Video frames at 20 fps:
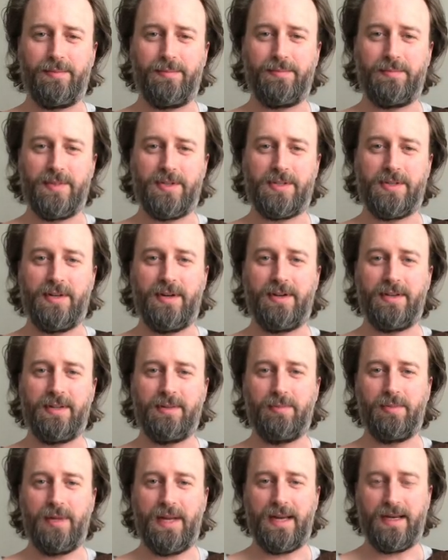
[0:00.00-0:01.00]

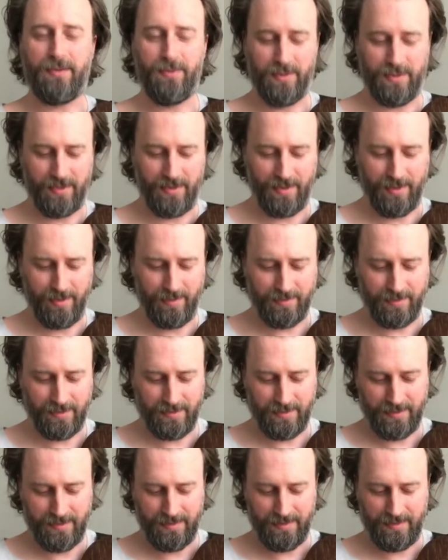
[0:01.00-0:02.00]
Australian Blackwood knob.
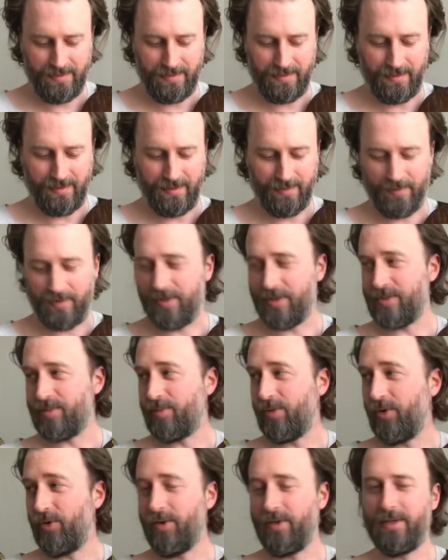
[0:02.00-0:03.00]
I just
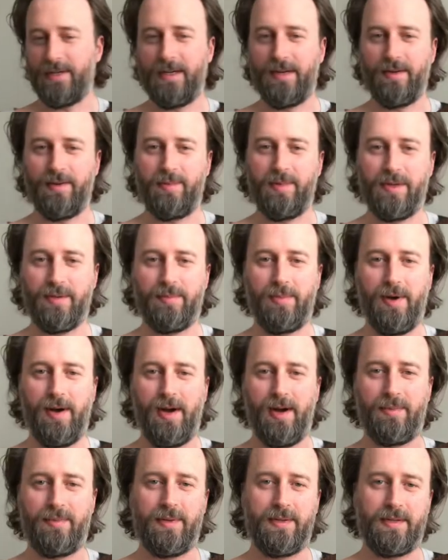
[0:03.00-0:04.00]
pulled it here, the big
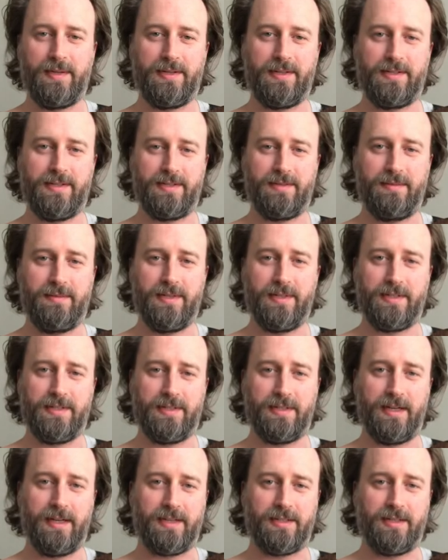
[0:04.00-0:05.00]
pop, because this is
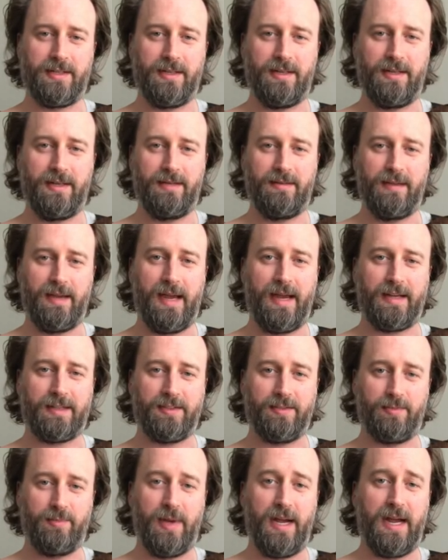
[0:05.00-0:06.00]
actually
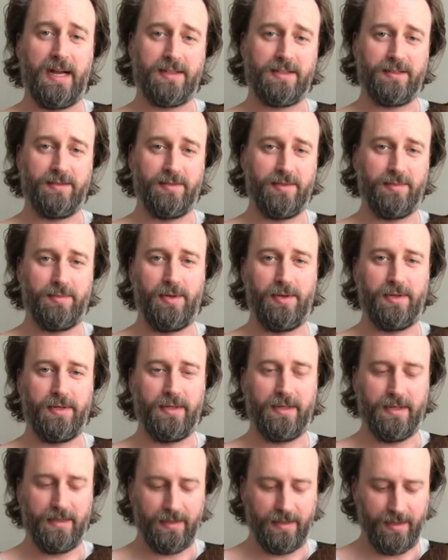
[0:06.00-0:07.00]
active passive to pull it
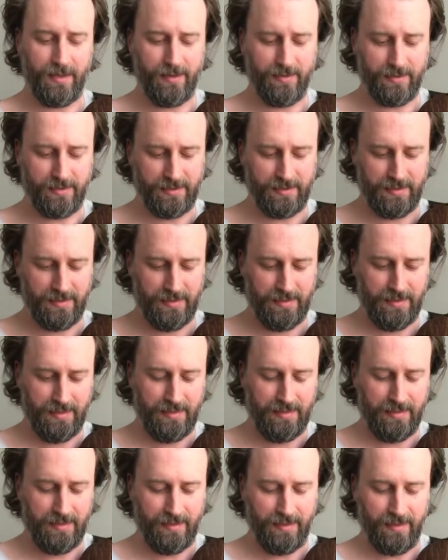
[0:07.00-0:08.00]
in and out,
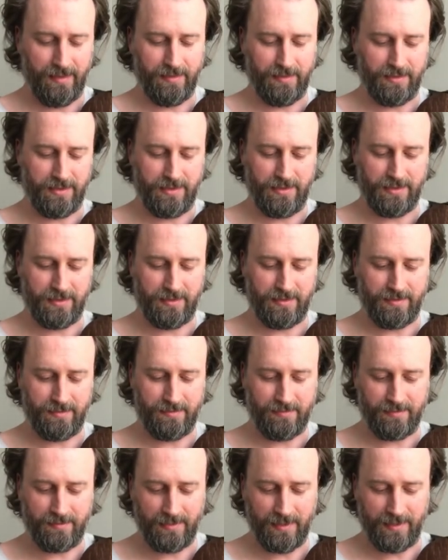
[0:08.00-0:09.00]
and it's just
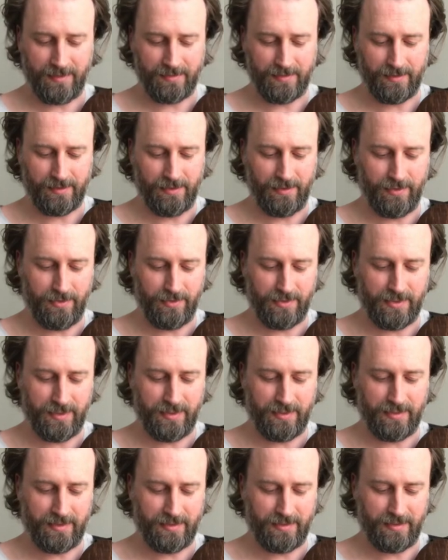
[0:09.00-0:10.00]
like to close it
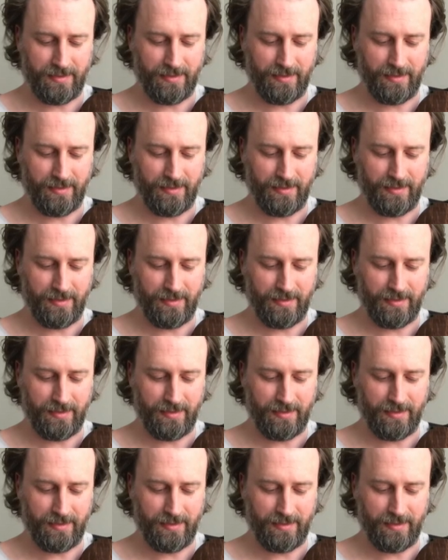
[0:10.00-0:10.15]
is